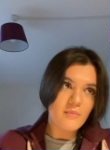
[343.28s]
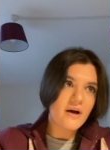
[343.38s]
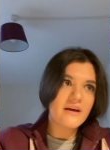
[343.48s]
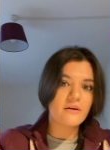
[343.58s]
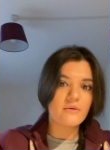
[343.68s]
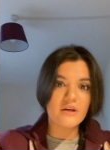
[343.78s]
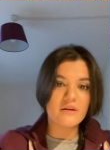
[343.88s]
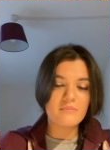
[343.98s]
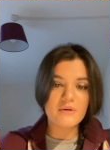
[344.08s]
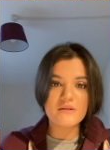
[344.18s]
But I
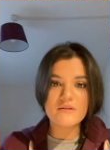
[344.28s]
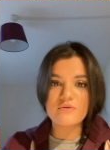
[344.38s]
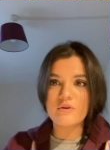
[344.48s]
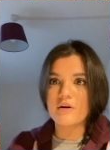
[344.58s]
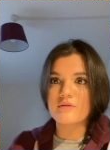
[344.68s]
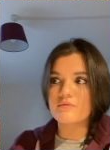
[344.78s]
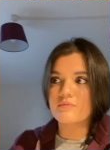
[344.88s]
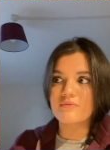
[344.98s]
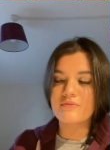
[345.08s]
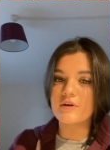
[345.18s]
agree, because you can't
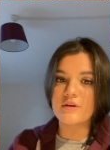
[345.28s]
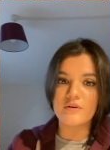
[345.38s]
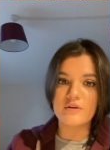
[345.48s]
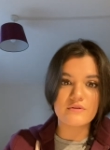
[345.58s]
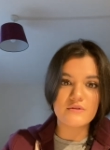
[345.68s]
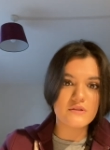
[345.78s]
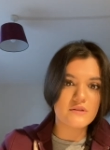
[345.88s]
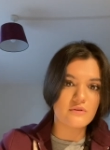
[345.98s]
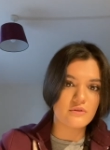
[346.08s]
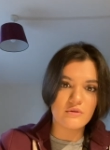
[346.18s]
fully
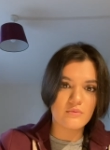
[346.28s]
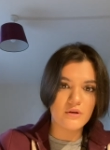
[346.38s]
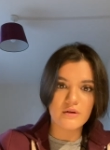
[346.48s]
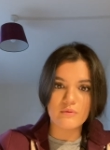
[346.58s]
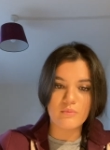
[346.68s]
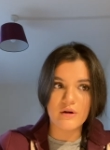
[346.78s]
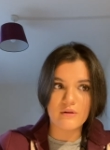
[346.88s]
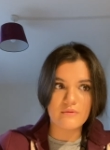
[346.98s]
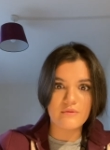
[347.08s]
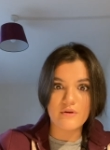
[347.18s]
focus on your work
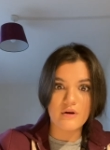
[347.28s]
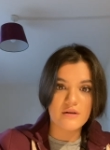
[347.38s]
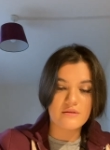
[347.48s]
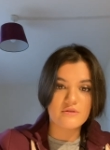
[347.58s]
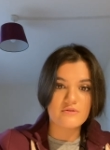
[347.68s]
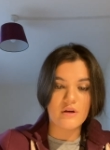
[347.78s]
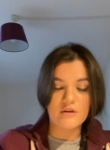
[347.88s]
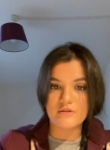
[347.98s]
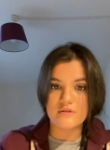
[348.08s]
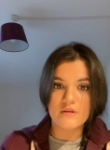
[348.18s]
while there are other
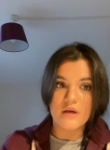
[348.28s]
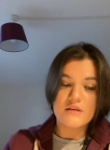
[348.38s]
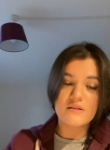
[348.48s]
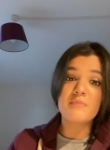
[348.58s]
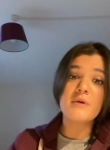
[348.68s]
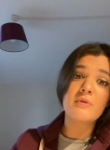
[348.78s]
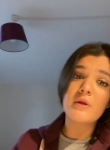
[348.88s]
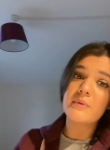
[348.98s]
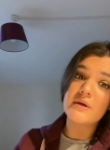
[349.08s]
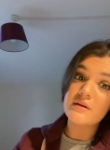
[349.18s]
distractions. Some people
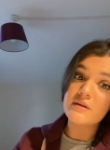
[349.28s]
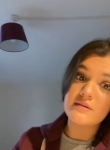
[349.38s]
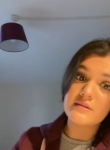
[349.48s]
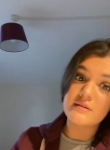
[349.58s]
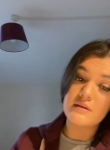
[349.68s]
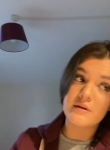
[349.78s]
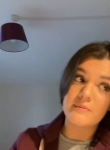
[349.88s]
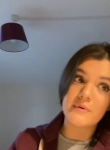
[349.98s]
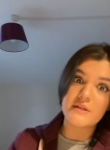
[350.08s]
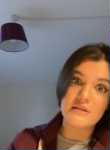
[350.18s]
are better
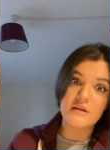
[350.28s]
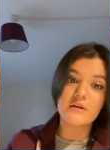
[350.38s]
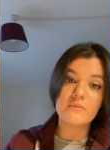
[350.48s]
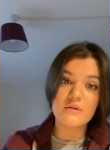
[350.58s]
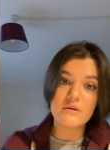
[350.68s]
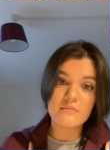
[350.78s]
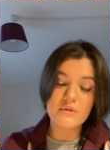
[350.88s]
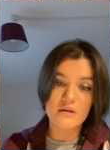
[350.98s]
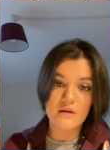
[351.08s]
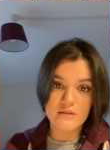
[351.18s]
at dealing with them
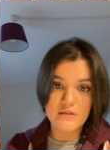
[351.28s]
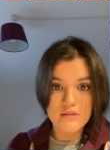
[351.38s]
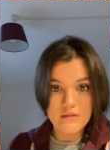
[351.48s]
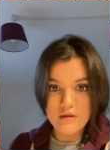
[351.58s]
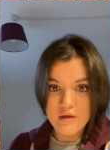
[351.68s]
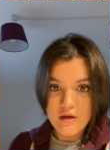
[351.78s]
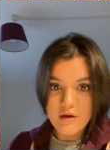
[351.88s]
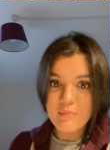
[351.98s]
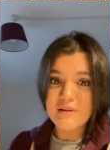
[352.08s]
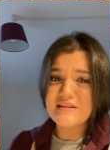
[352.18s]
than others,
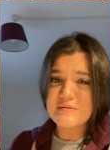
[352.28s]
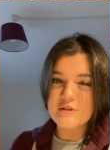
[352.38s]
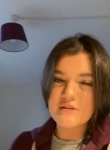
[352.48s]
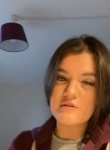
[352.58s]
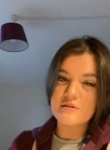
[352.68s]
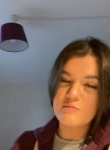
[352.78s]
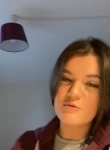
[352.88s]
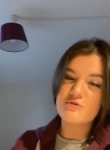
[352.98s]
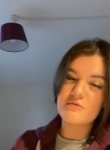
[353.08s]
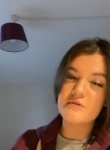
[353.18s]
but let's be serious, the
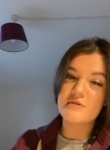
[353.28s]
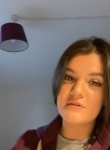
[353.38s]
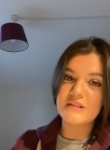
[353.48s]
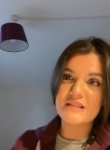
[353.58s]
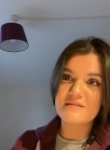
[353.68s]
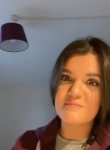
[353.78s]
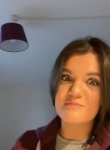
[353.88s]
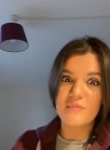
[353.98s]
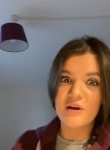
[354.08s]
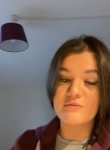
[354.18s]
majority of us
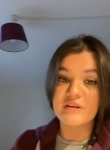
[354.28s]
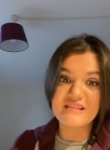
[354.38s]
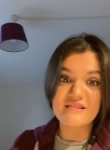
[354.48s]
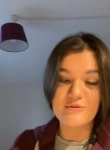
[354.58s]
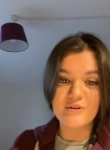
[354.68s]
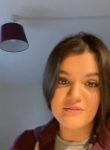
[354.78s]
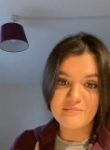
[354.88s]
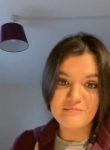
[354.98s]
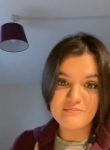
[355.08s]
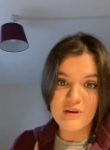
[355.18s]
aren't really that great.
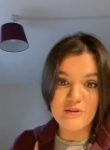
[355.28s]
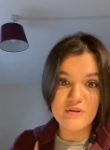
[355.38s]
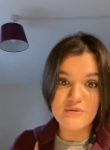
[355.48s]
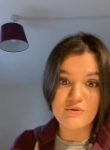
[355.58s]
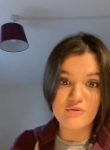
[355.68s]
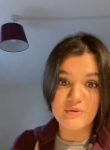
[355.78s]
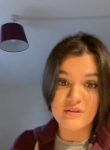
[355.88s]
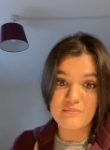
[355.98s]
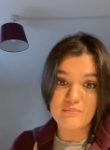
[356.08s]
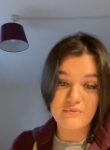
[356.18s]
Otherwise, we'd all
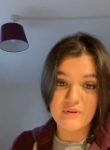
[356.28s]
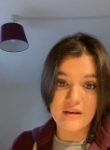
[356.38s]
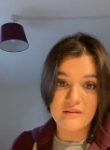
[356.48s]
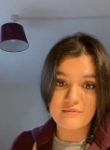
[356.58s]
be friggin'...